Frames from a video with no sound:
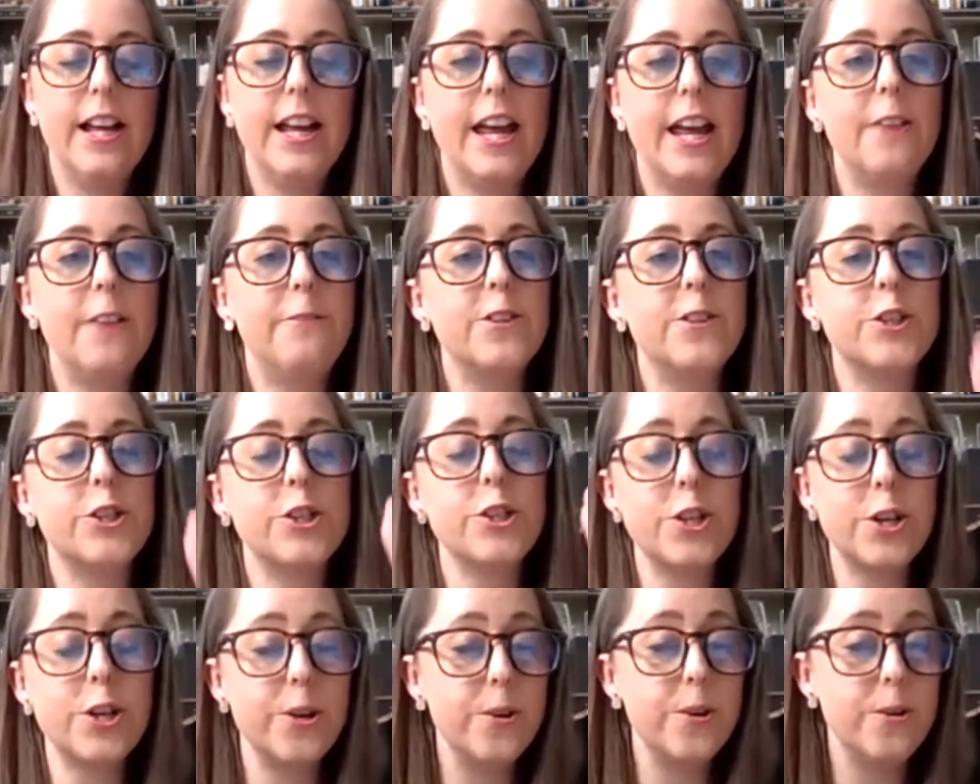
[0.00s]
If it's
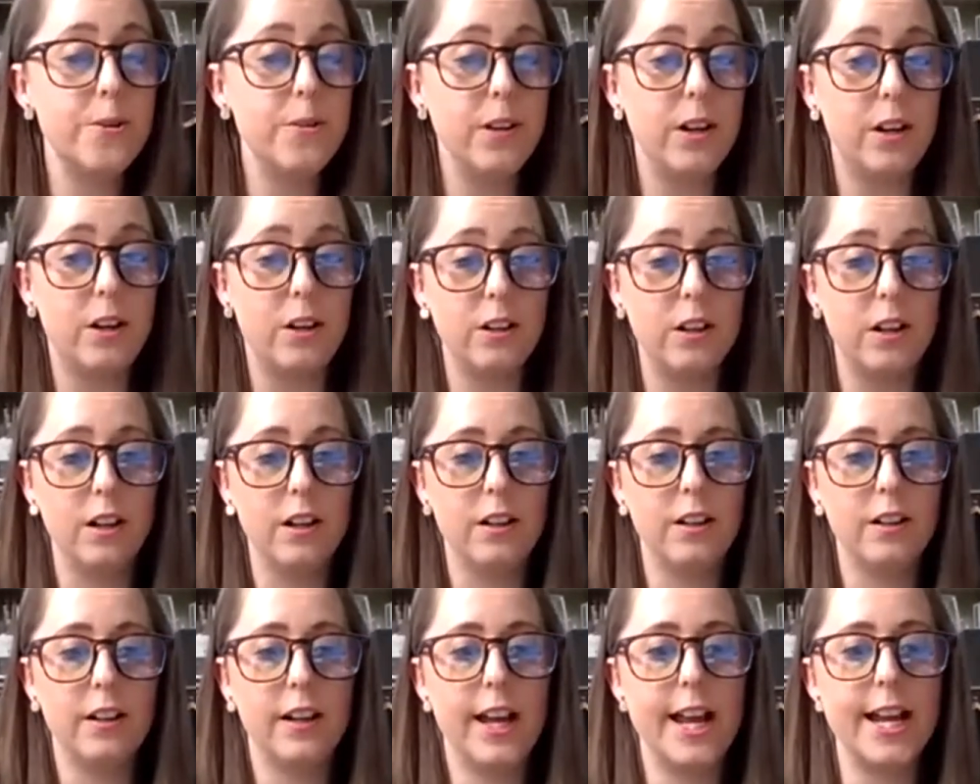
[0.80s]
too long,
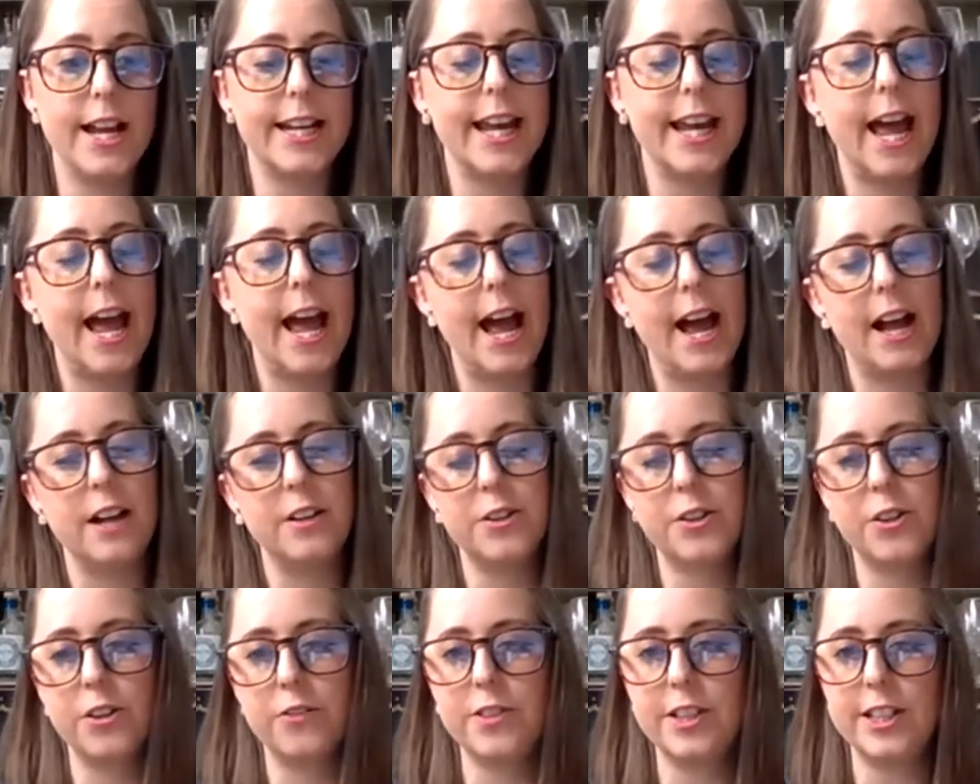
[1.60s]
it can
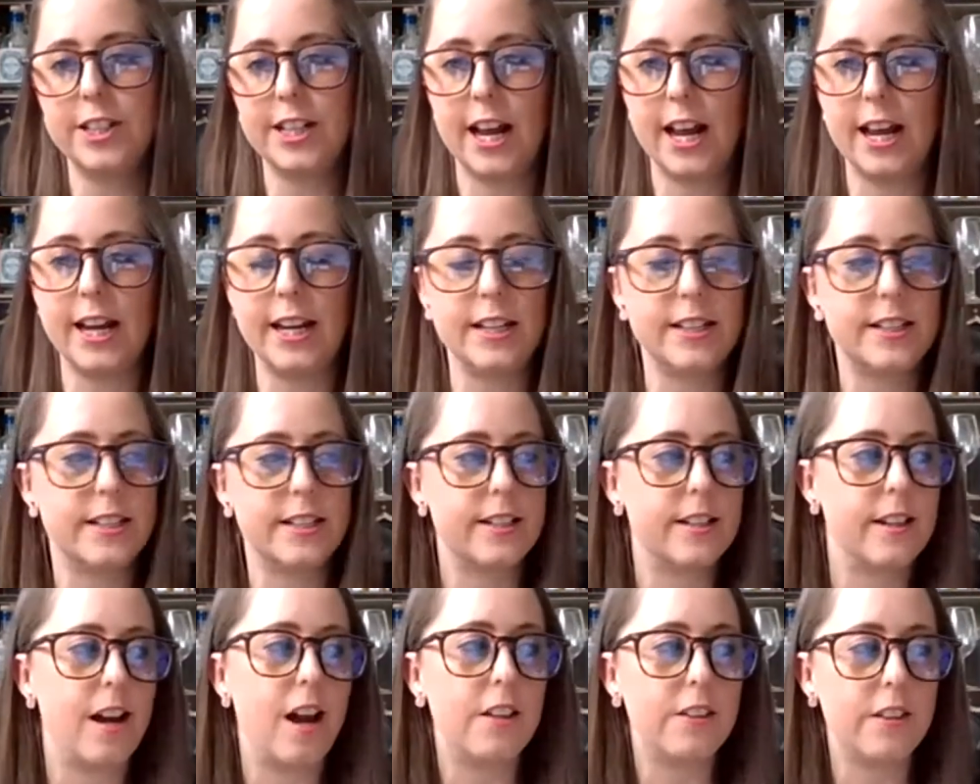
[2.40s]
sort of taint
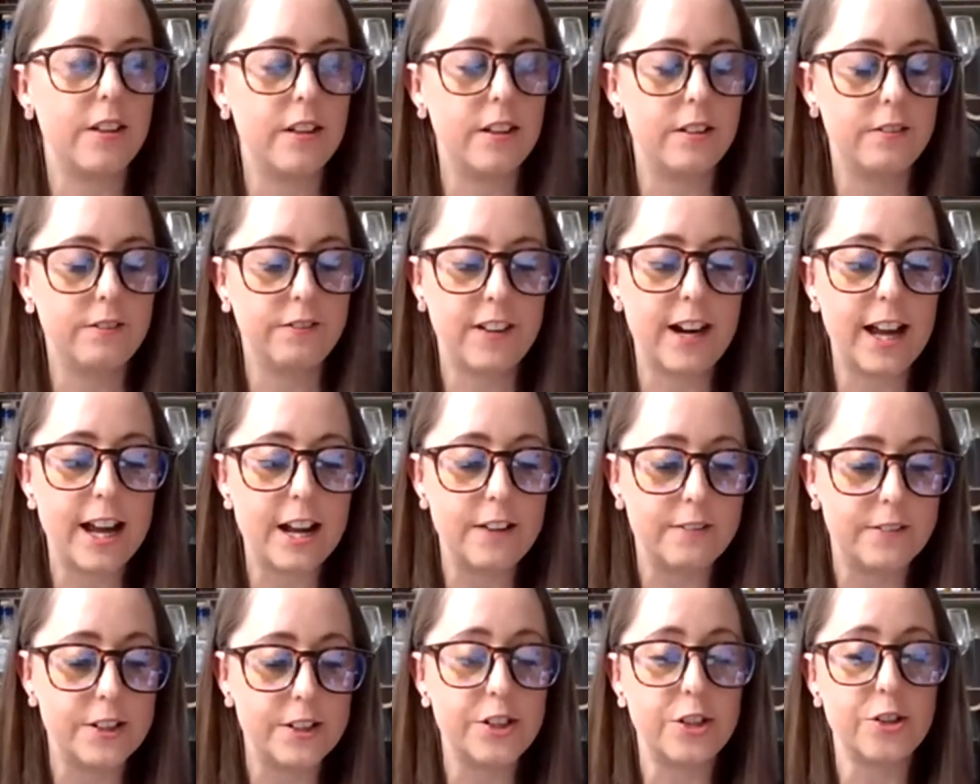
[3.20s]
other
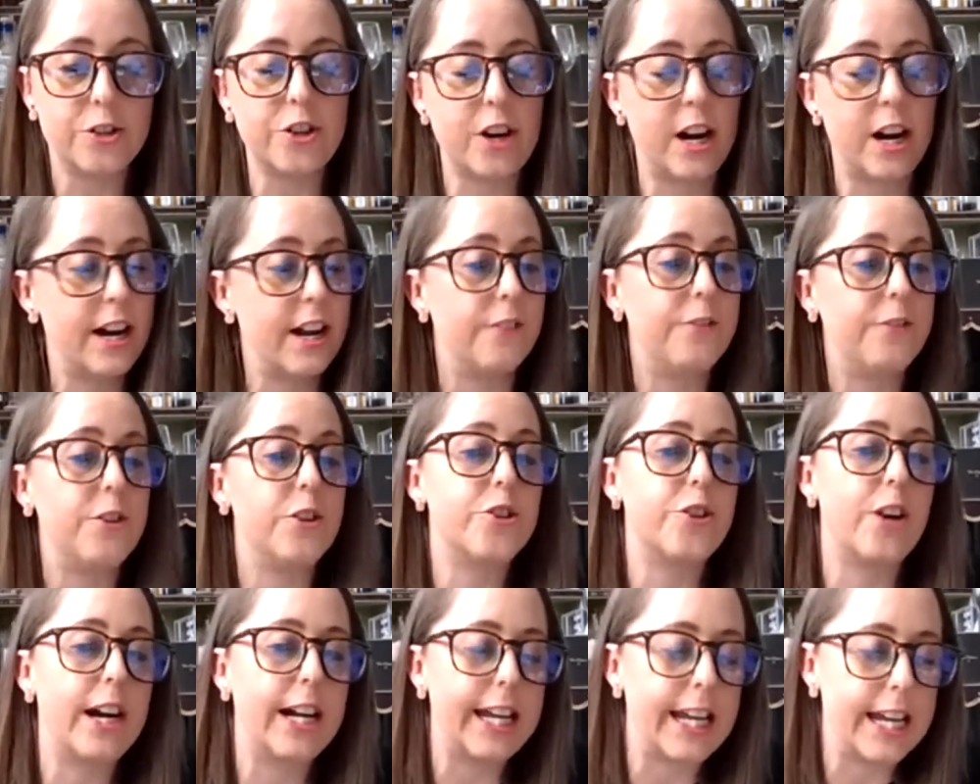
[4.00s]
flavors if you're
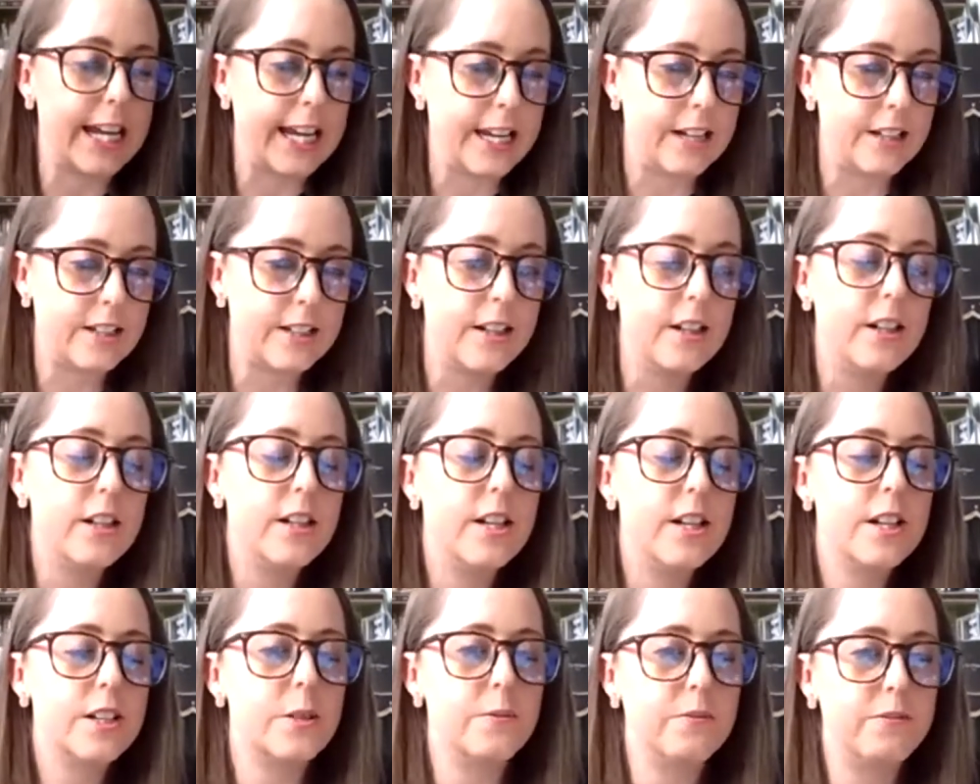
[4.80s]
trying to eat
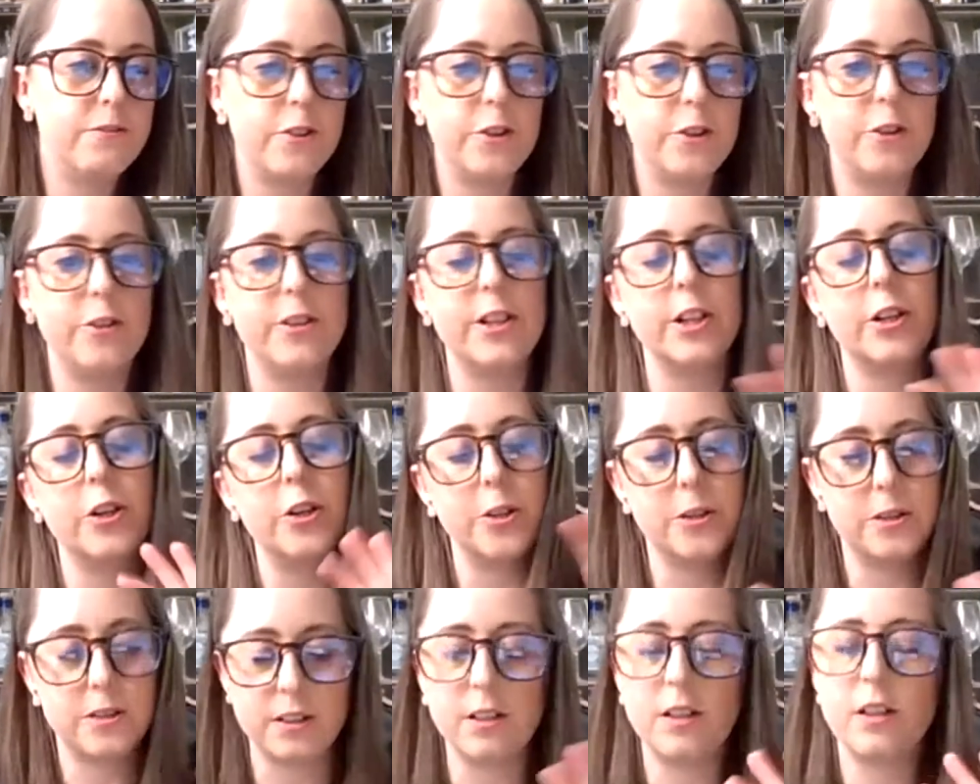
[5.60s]
some food.
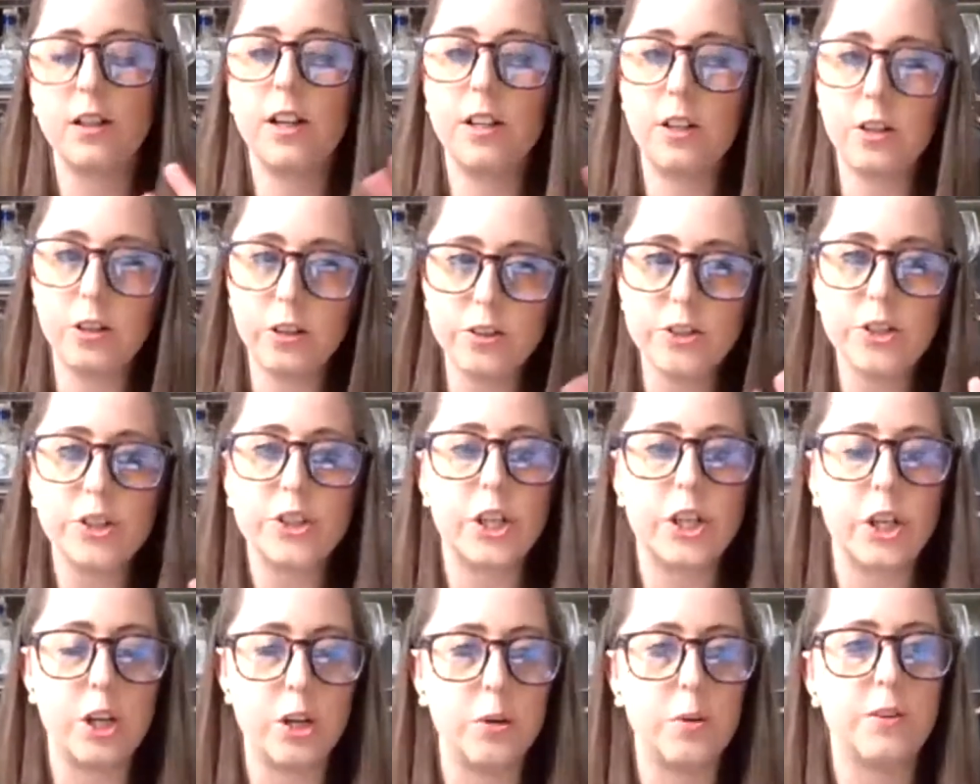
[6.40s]
It could
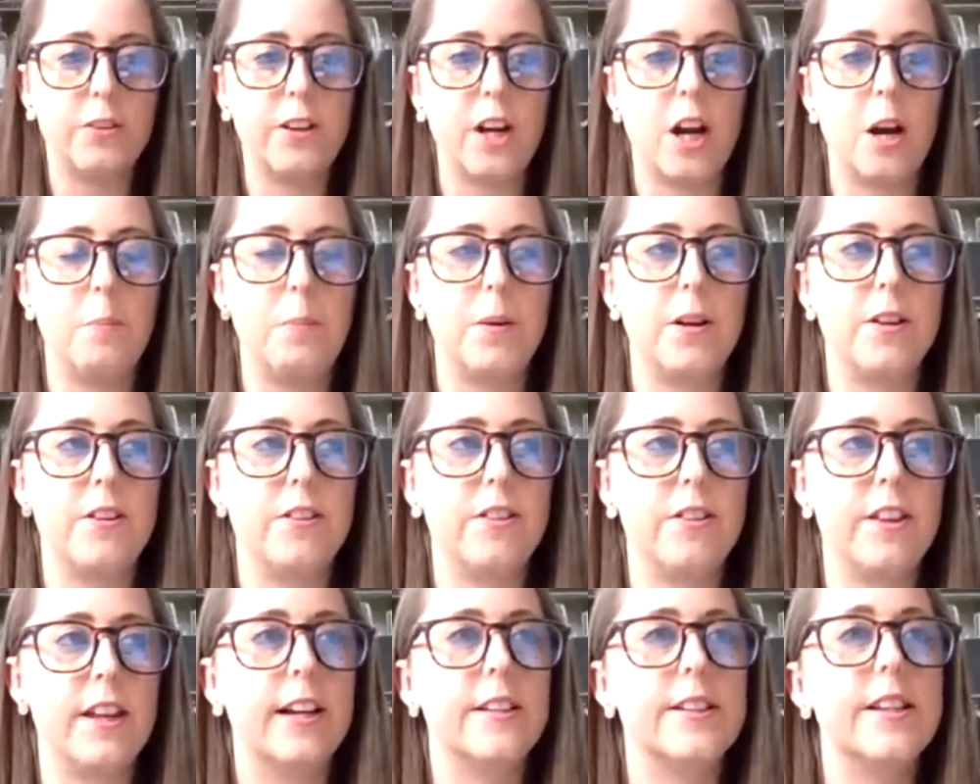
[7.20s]
skew a couple of
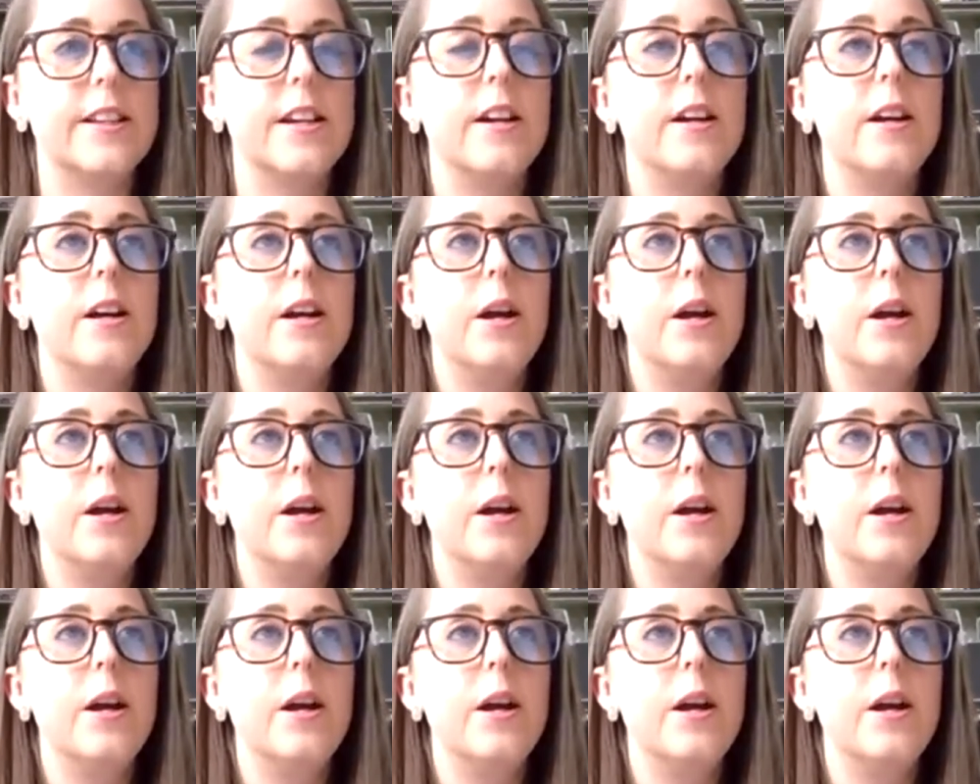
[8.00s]
things.